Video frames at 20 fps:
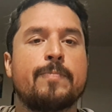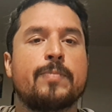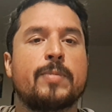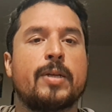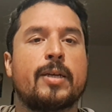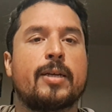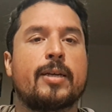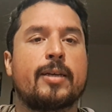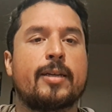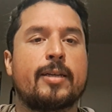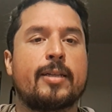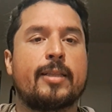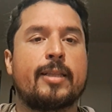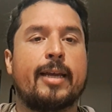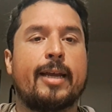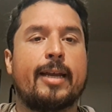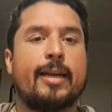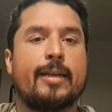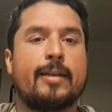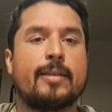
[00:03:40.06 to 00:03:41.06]

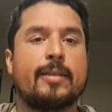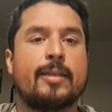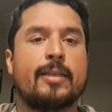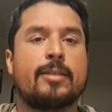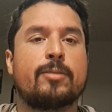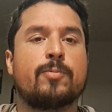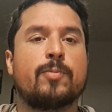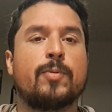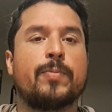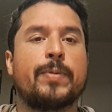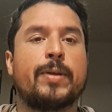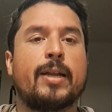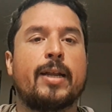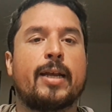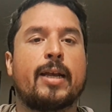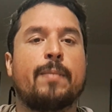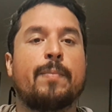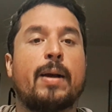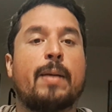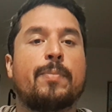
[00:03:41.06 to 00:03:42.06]
then this will be
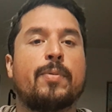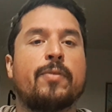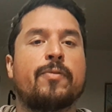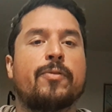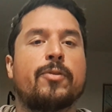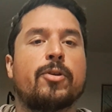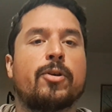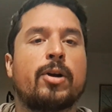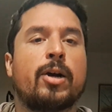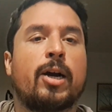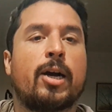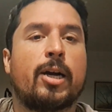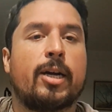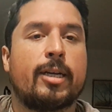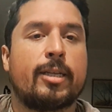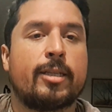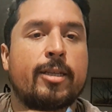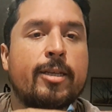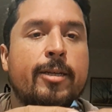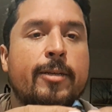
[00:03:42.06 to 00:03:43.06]
like a map of your
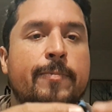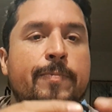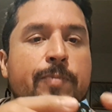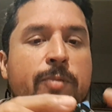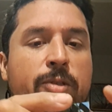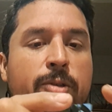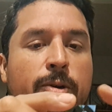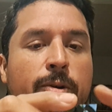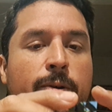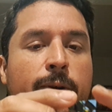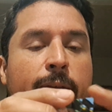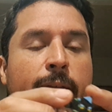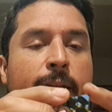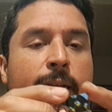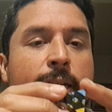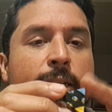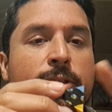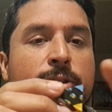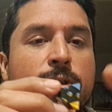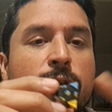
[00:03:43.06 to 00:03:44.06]
heart. So in
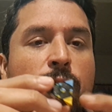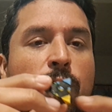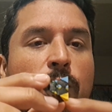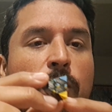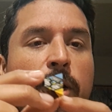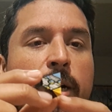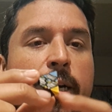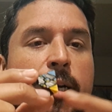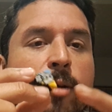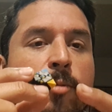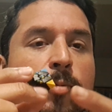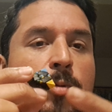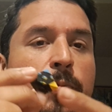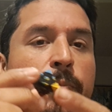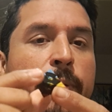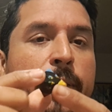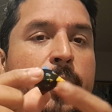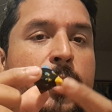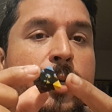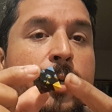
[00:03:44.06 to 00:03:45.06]
each corner, it will
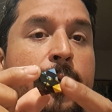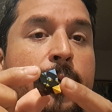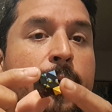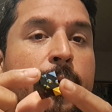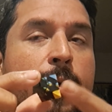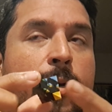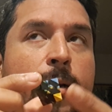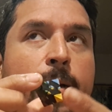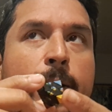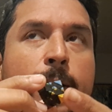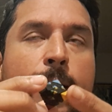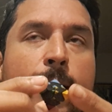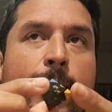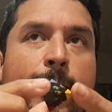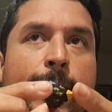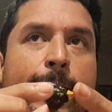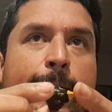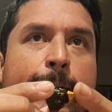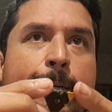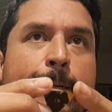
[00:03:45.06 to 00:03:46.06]
be
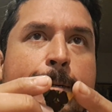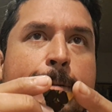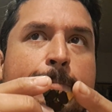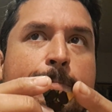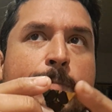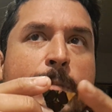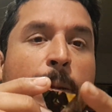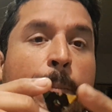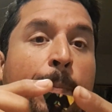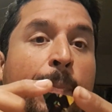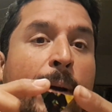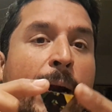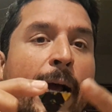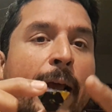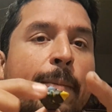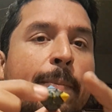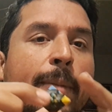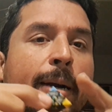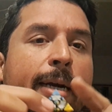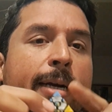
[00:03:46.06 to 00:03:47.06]
a
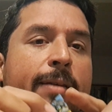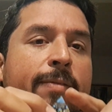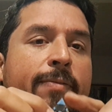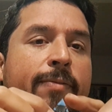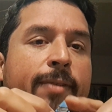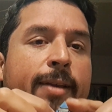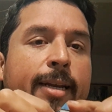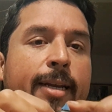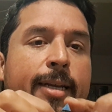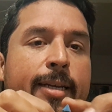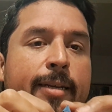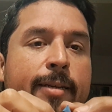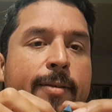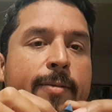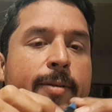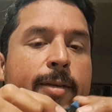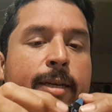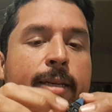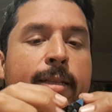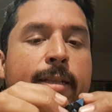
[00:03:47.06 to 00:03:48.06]
primary
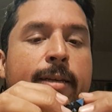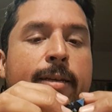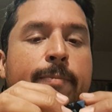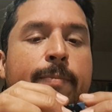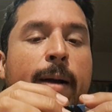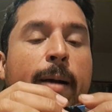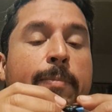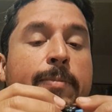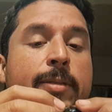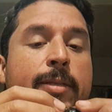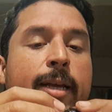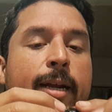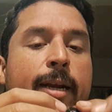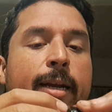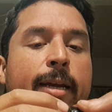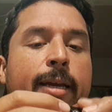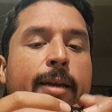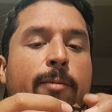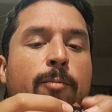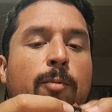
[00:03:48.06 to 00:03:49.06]
feeling. In the maps that
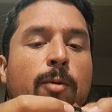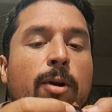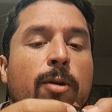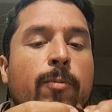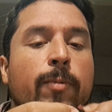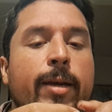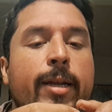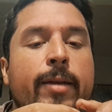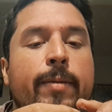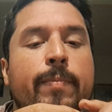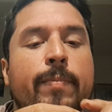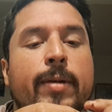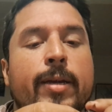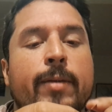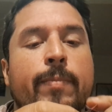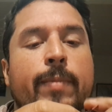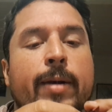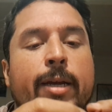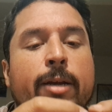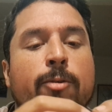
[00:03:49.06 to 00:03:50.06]
I work with
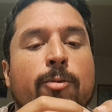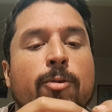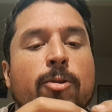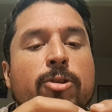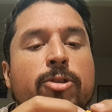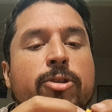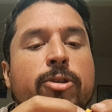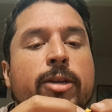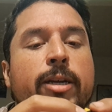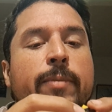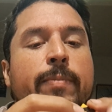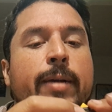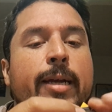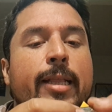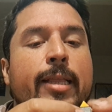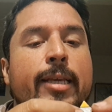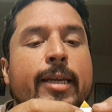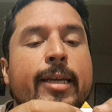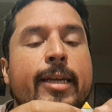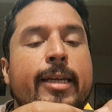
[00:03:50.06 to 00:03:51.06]
in my culture, in my
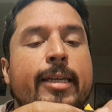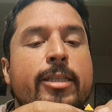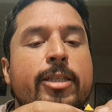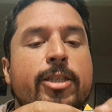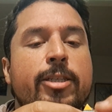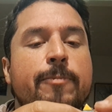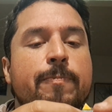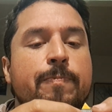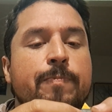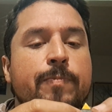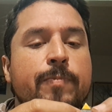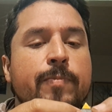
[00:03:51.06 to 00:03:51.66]
lineage,